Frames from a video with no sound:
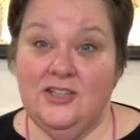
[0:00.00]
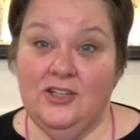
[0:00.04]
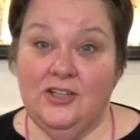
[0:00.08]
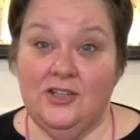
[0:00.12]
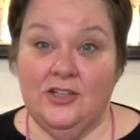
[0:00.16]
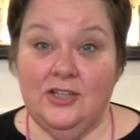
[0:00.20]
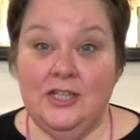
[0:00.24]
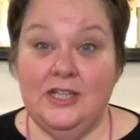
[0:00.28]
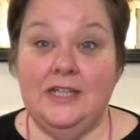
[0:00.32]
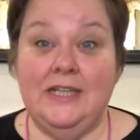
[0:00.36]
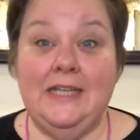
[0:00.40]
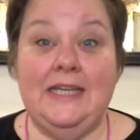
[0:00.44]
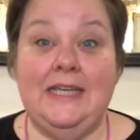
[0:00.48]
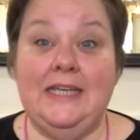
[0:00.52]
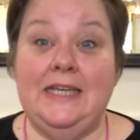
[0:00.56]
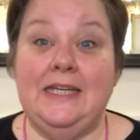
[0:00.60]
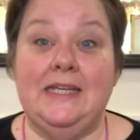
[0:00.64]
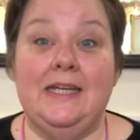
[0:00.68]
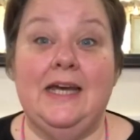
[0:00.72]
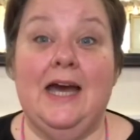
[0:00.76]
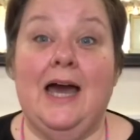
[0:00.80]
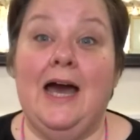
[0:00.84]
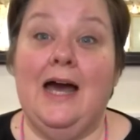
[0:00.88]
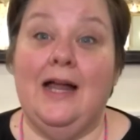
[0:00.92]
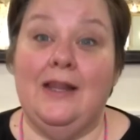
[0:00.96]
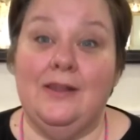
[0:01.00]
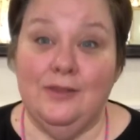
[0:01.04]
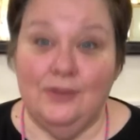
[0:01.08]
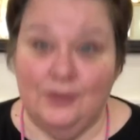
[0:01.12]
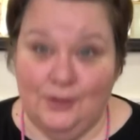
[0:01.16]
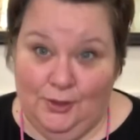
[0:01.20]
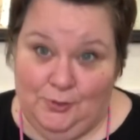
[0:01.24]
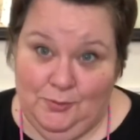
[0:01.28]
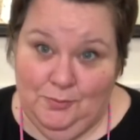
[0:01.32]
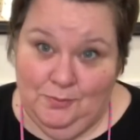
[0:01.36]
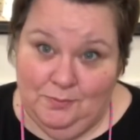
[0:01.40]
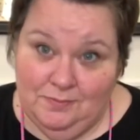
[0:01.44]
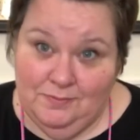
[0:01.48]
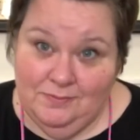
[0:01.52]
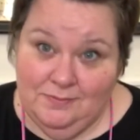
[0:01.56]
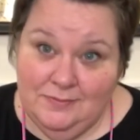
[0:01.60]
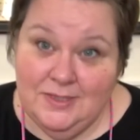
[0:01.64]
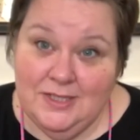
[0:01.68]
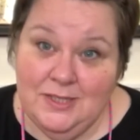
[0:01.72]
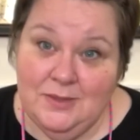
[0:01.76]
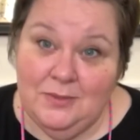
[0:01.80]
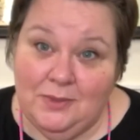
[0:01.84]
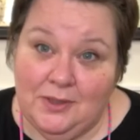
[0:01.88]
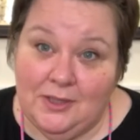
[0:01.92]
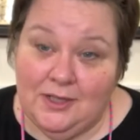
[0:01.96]
you're gonna need a loom
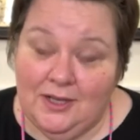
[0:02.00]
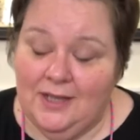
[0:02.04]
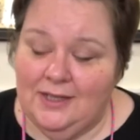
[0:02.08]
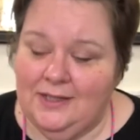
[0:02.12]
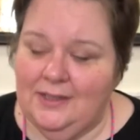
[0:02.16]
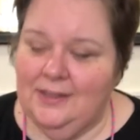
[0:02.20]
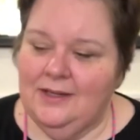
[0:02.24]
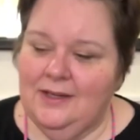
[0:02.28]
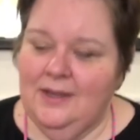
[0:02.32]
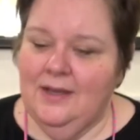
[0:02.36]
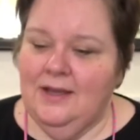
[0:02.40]
to work on.